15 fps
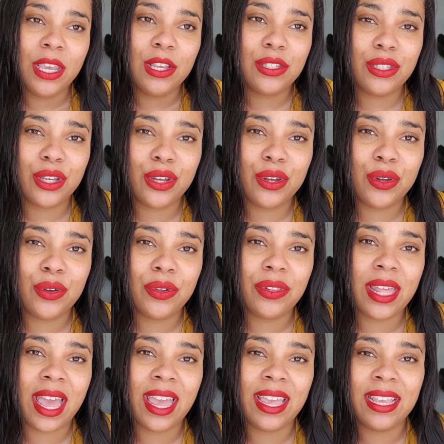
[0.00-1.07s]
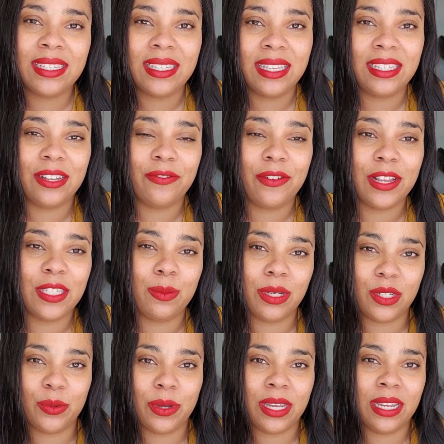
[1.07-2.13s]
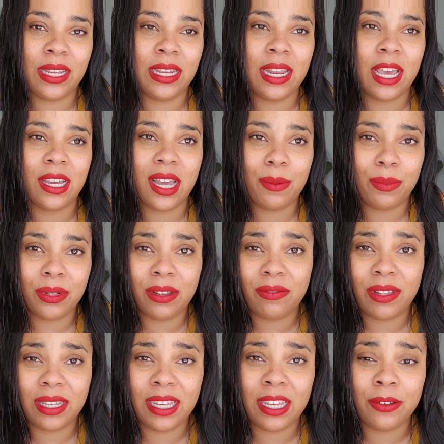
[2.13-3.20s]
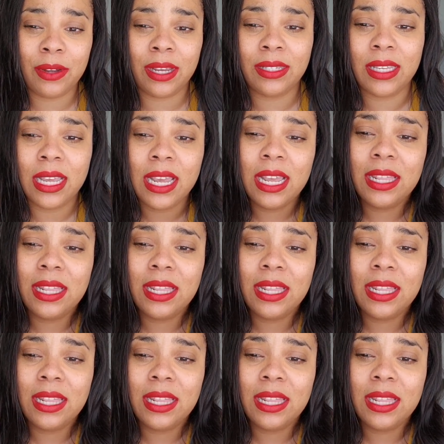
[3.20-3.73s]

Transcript: So that is the difference between a couple of the key rings.